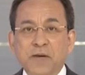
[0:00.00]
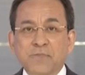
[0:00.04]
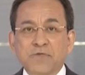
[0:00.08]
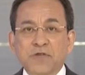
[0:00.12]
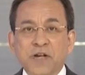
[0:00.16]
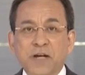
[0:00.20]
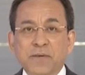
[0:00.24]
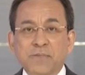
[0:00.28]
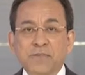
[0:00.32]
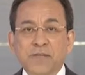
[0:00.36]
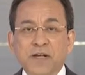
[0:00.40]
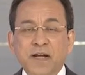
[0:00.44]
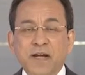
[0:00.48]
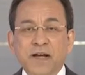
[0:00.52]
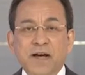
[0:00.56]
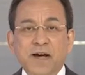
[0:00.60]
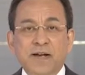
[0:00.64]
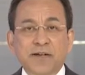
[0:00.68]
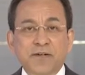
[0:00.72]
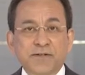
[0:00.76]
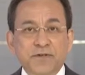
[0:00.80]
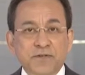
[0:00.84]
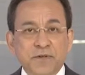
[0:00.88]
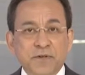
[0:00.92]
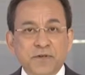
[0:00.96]
I'm James Tengan
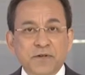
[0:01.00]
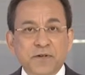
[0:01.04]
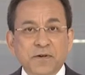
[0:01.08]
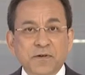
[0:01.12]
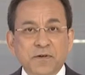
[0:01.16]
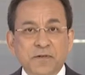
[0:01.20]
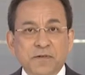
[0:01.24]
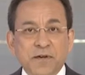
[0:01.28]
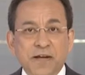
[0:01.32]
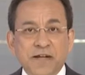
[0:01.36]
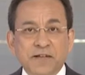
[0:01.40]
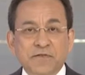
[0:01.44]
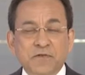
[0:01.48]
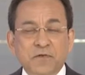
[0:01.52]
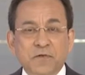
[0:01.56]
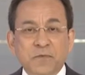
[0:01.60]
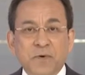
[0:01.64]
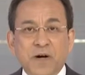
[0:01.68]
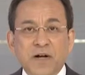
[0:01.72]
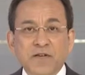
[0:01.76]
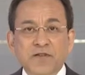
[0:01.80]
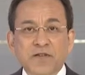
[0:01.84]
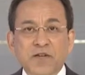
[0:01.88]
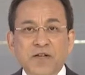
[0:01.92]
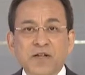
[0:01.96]
in Tokyo. Thanks for
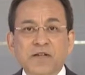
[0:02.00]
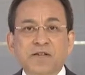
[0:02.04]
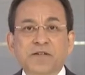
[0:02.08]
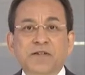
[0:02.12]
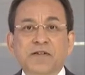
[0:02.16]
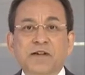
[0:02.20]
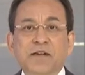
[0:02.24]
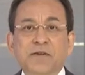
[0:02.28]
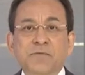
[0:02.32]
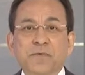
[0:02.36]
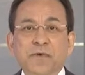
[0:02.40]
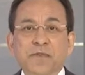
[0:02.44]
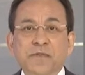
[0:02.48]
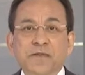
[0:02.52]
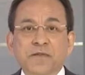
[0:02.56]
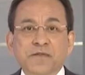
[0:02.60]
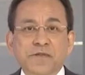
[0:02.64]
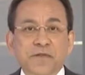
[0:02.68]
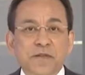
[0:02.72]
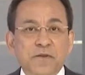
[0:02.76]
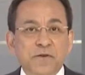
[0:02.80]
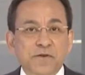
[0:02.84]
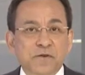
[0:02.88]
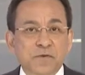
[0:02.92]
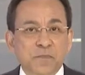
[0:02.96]
watching. Stay with us.
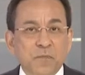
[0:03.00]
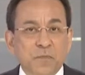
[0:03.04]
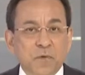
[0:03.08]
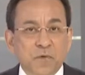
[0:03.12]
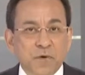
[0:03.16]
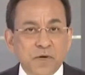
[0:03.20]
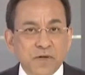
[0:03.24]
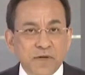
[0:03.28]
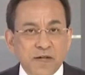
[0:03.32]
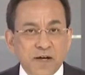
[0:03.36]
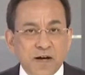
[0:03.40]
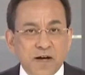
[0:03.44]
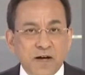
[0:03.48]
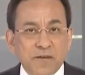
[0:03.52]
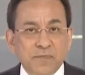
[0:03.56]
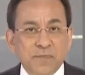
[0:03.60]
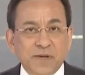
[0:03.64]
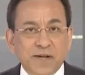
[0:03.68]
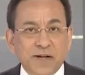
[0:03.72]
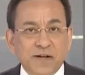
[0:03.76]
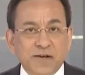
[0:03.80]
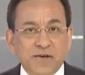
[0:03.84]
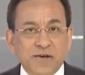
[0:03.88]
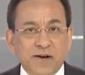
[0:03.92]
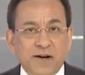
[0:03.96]
There's more to come
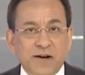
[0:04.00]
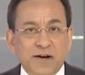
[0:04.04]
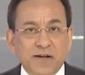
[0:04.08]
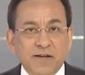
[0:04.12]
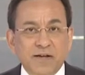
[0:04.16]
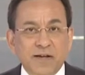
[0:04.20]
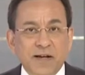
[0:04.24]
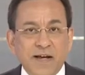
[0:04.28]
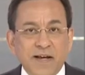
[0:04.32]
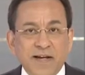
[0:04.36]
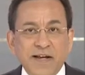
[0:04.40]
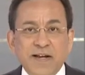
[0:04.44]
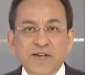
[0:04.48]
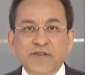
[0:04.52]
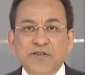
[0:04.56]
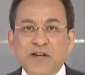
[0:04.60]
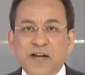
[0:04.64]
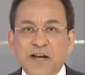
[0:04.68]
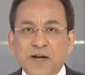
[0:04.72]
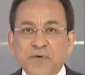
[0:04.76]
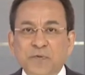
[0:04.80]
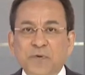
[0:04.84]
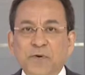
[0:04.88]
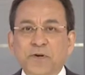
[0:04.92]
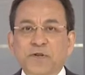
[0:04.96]
here on
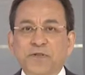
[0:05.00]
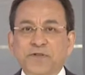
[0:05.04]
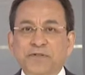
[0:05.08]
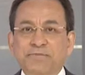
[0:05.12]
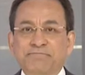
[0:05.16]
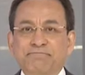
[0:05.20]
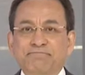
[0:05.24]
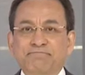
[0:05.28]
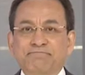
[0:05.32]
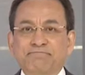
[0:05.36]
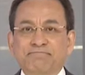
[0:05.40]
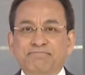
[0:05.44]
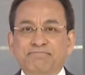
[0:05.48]
NHK World.